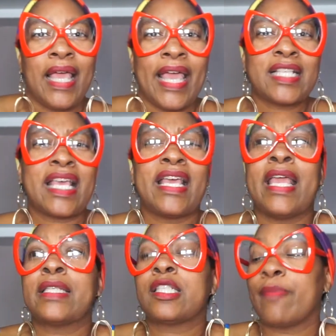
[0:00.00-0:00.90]
It, it,
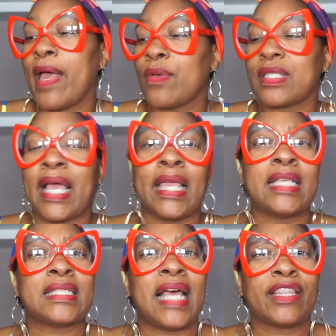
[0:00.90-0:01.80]
it smells like,
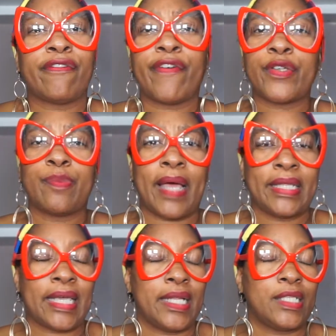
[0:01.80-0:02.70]
it's like the first
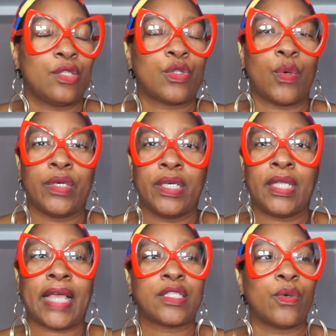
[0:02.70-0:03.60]
bite that is so good.
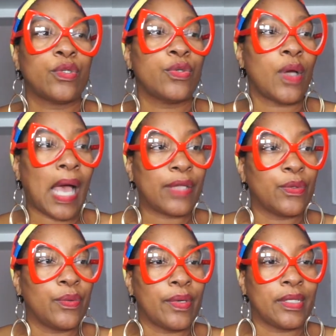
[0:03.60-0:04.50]
Like, so you know how
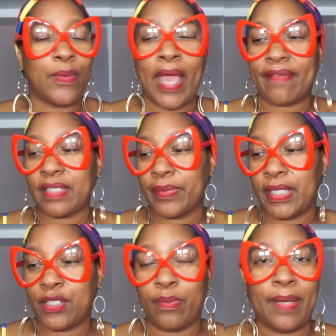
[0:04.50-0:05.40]
you you have something
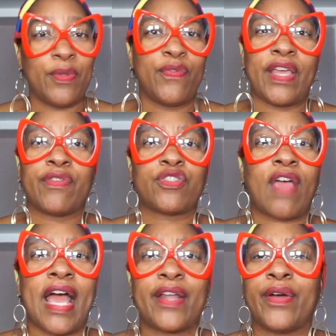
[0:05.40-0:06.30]
that you maybe you've never
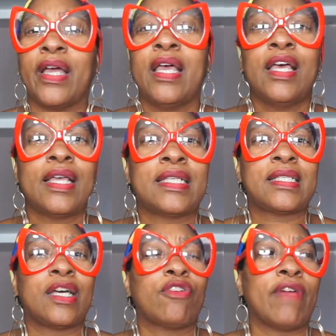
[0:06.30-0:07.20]
tried, or it's
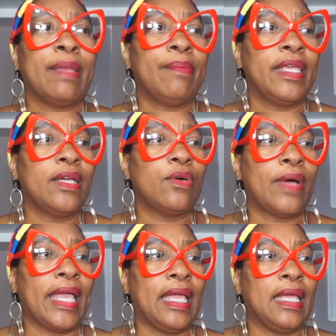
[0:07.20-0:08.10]
a great meal,
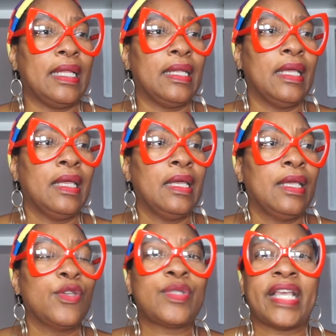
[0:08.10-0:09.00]
and
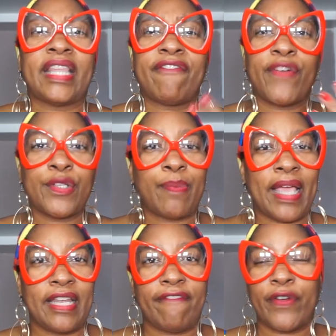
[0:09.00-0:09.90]
you take that first bite,
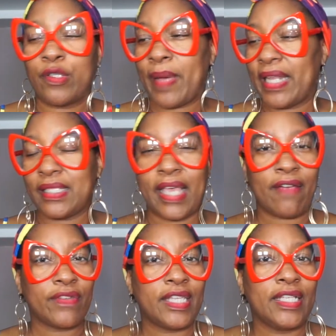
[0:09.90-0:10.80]
and that first bite is
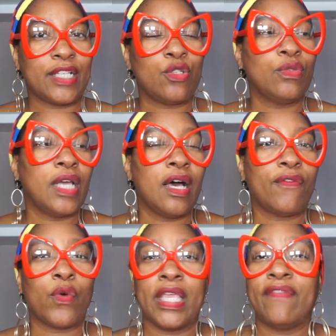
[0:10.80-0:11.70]
everything that you
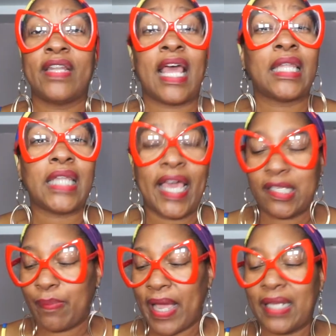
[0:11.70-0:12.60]
love, or even that
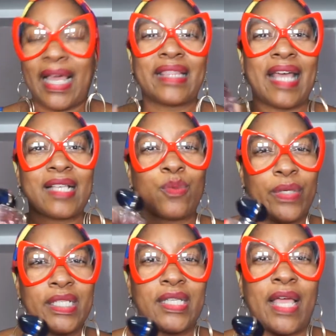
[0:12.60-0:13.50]
last bite. Like, that's
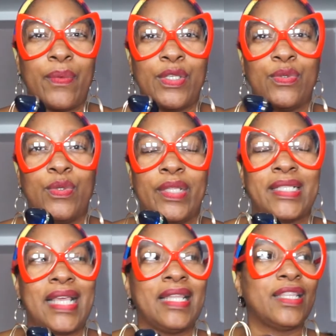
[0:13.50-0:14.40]
what it's like when you do
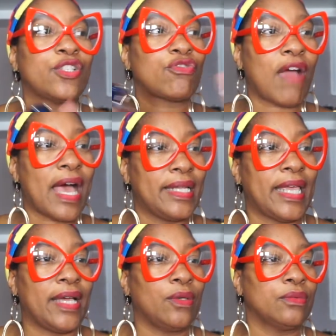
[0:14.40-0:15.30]
this. And then the dry
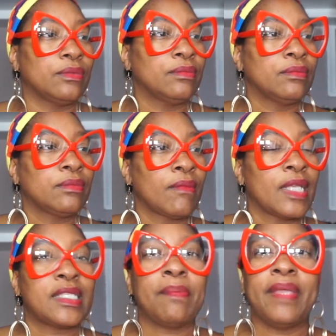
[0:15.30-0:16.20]
down,
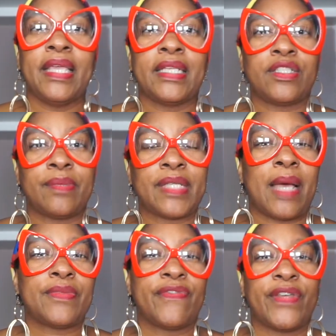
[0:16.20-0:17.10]
to me, can
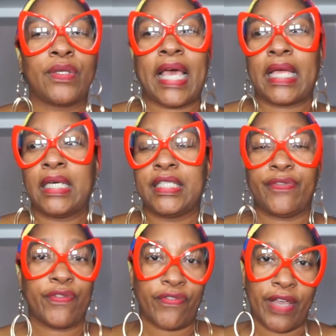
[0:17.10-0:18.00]
sometimes feel like a
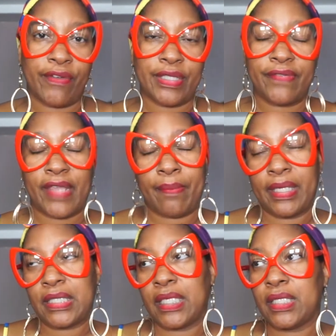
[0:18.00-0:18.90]
different fragrance, if that
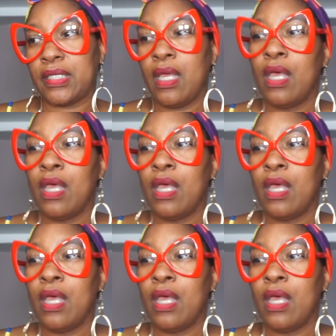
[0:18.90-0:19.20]
makes sense.